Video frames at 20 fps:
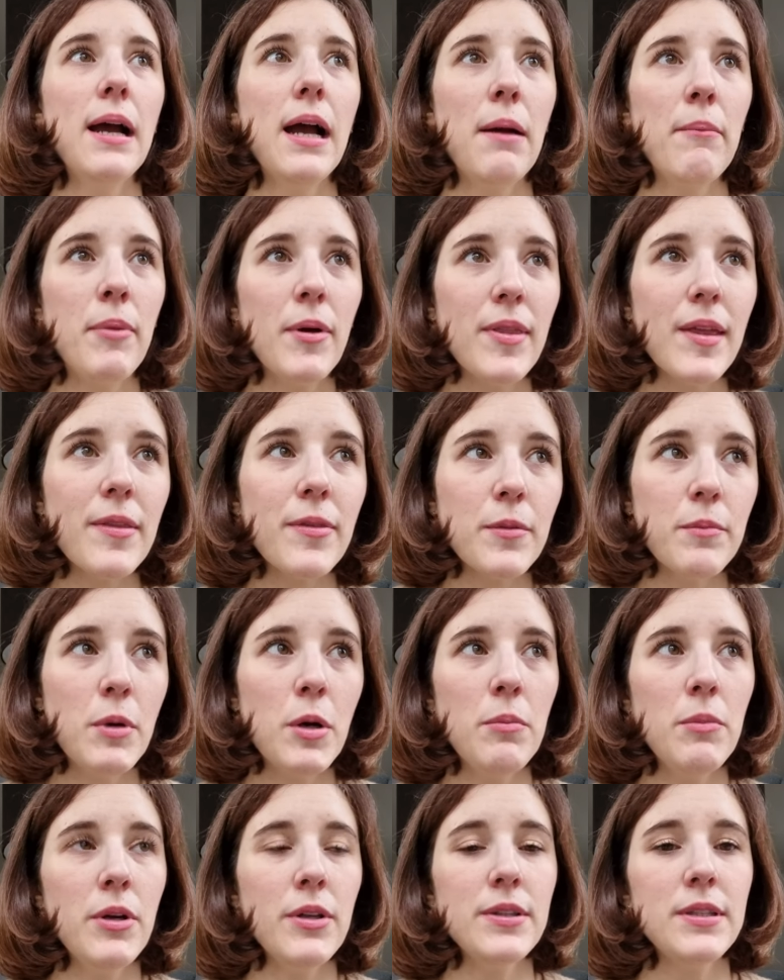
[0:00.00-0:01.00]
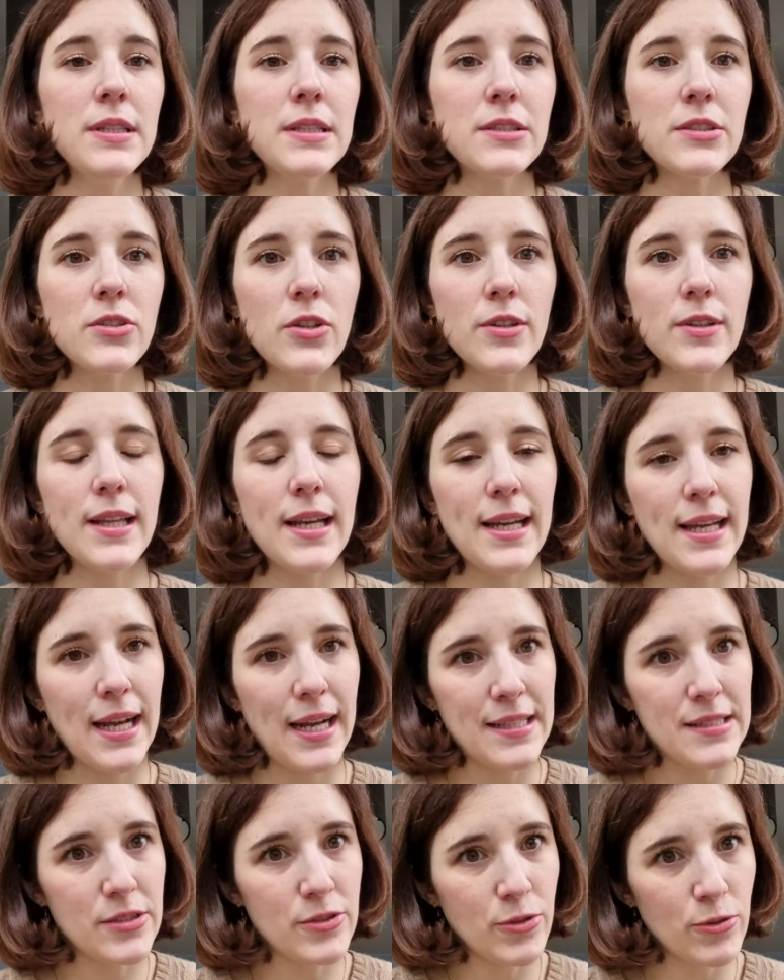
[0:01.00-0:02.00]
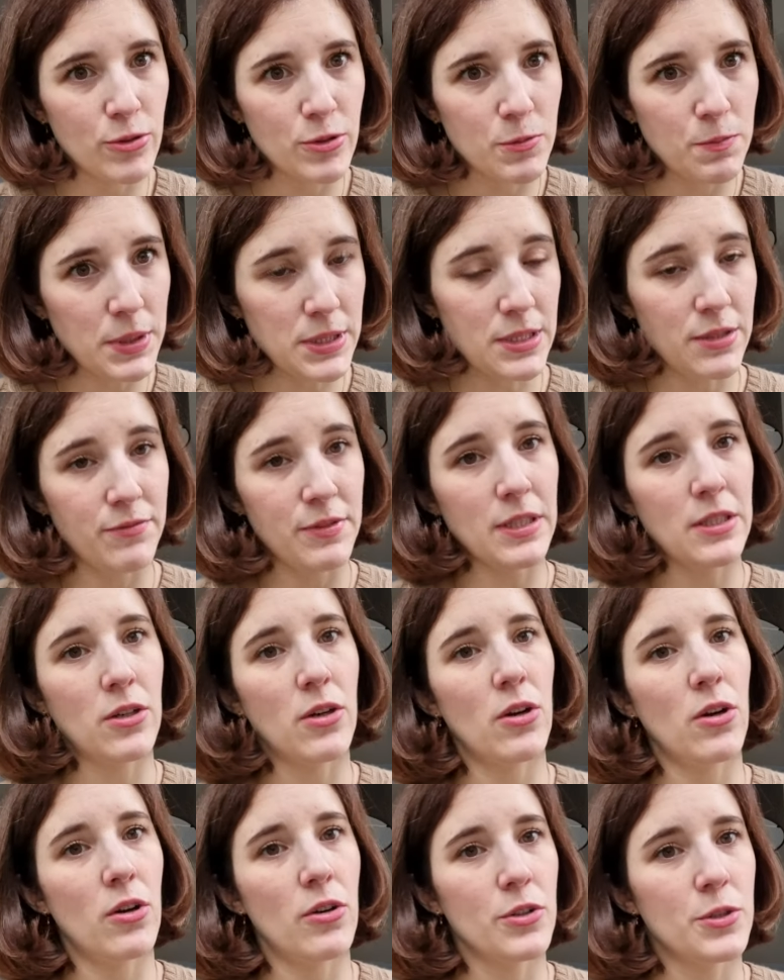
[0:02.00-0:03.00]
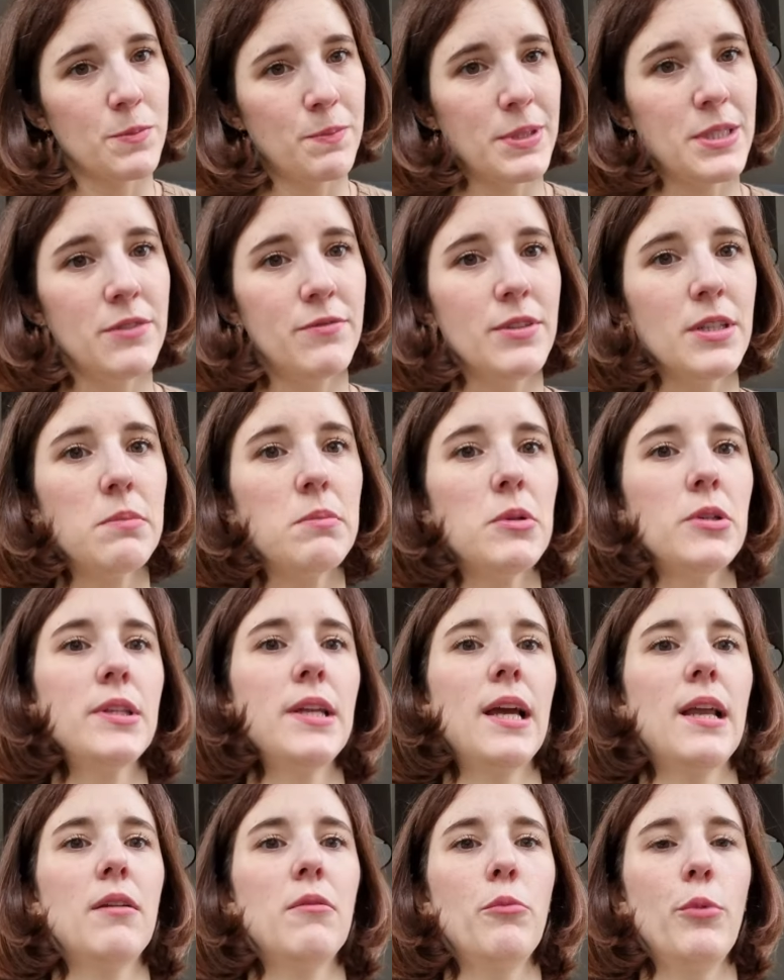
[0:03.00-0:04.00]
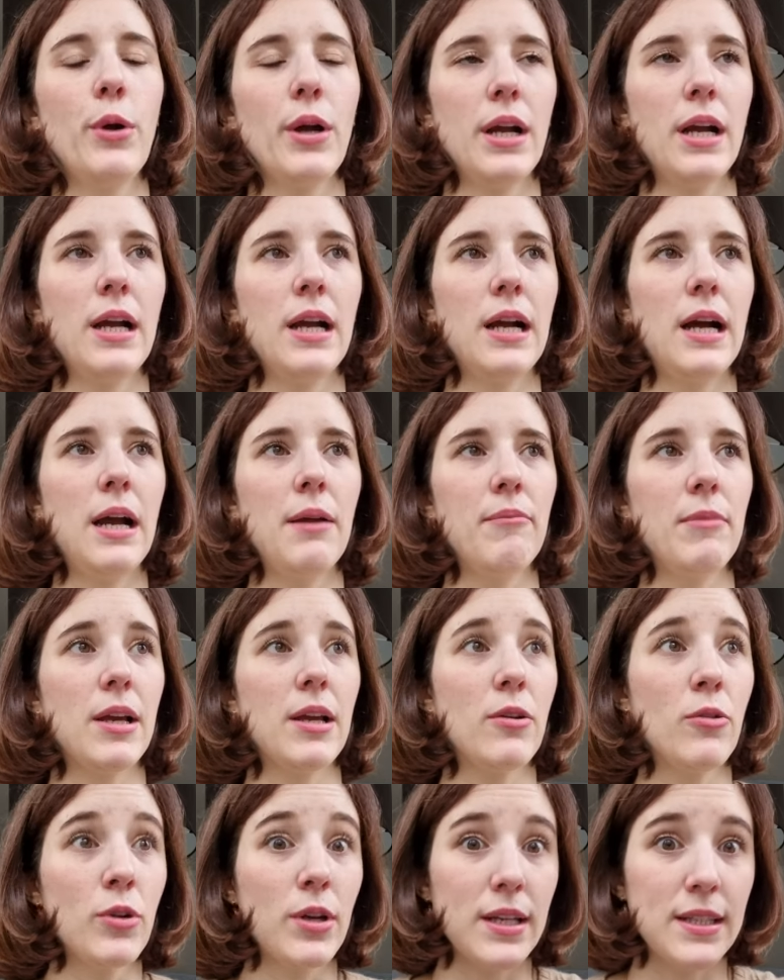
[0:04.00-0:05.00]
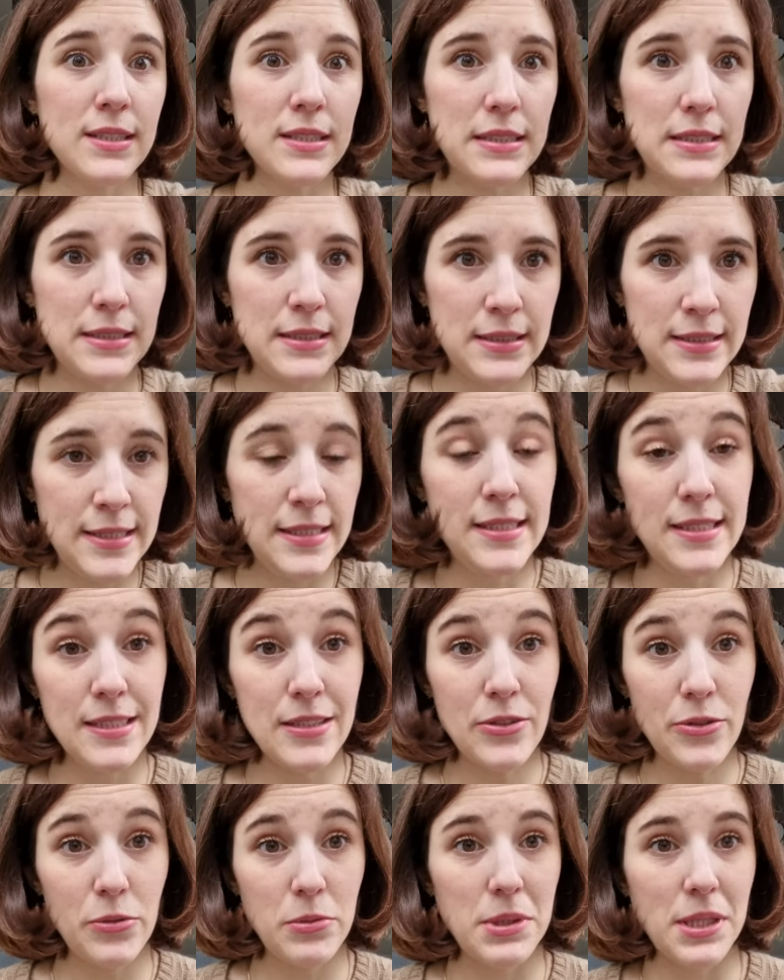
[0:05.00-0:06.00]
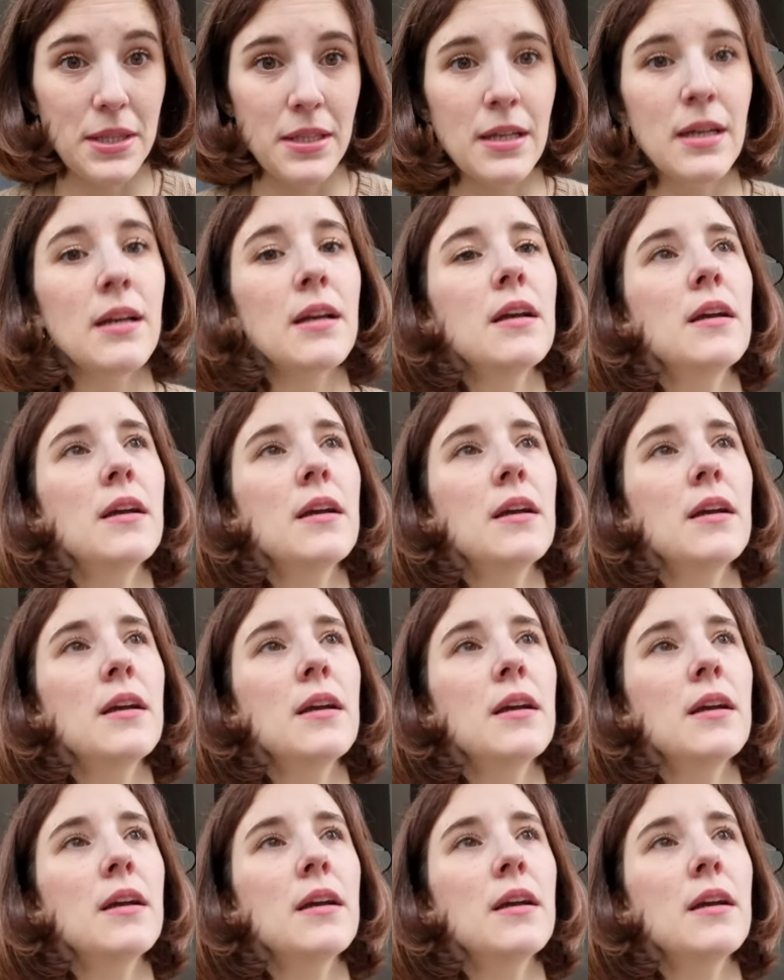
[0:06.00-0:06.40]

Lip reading: But at the moment, it's not like I saw a specific color, a specific model where I'm like, okay, this is the one.